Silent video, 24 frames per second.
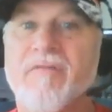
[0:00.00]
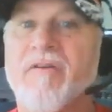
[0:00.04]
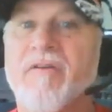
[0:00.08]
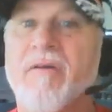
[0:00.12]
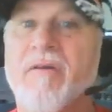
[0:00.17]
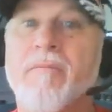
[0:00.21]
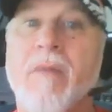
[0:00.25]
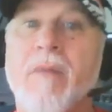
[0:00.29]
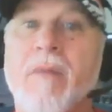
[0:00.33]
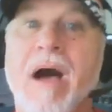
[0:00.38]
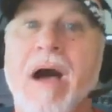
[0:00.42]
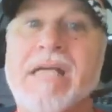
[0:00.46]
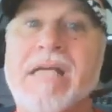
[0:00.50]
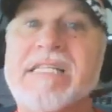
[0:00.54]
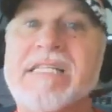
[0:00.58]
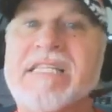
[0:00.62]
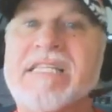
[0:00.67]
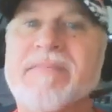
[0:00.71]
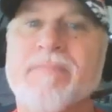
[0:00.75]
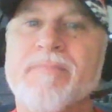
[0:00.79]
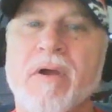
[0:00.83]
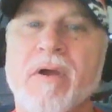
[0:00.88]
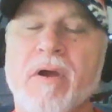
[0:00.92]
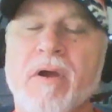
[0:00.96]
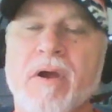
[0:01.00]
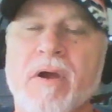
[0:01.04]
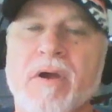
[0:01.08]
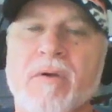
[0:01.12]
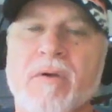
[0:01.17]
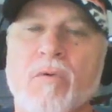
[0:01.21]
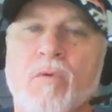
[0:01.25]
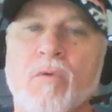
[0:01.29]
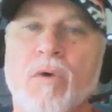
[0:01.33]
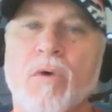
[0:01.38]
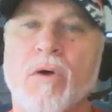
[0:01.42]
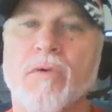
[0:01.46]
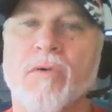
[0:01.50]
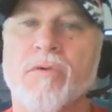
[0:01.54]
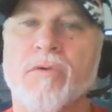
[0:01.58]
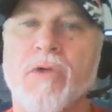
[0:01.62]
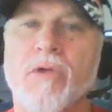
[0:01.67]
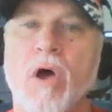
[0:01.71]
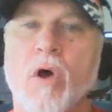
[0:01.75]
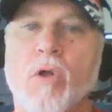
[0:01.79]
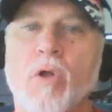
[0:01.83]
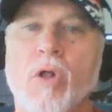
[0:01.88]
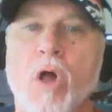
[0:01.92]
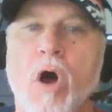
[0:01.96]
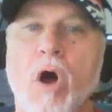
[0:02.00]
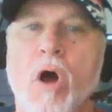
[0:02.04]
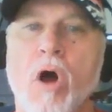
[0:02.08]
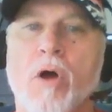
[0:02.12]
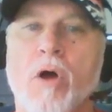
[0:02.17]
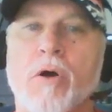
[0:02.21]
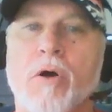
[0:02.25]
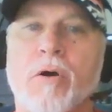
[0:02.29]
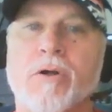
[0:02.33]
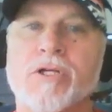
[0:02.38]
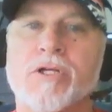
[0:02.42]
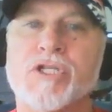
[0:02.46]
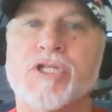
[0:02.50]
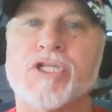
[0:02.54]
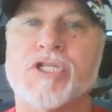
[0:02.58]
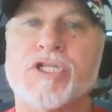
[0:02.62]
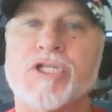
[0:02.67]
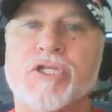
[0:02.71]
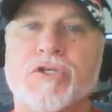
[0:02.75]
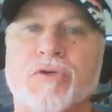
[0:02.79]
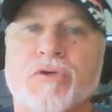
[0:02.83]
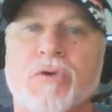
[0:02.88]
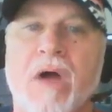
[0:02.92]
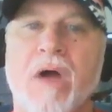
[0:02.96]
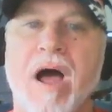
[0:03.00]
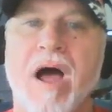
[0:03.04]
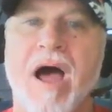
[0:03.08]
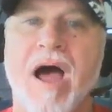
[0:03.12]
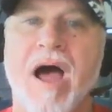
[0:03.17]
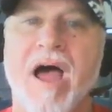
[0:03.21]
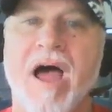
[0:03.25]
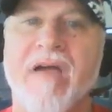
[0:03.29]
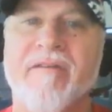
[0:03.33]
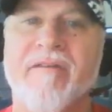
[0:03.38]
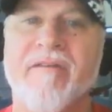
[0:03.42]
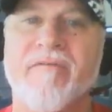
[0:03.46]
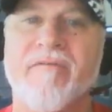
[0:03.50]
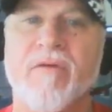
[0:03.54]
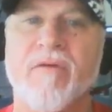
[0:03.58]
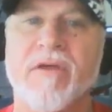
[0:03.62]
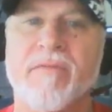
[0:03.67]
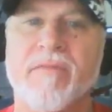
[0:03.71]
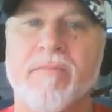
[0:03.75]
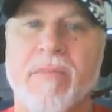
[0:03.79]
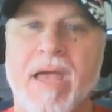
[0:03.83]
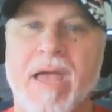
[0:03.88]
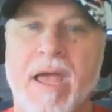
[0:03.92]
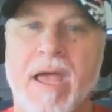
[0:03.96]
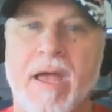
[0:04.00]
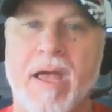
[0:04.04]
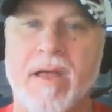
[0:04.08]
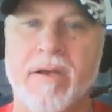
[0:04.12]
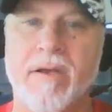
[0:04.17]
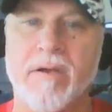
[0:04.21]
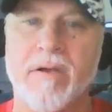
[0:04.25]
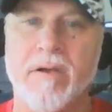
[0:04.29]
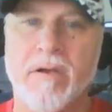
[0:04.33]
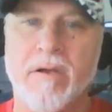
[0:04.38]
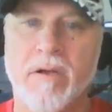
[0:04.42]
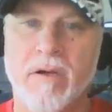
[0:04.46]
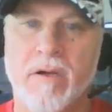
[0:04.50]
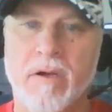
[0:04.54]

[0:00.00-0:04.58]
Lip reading: For my spirit will no longer strive with man,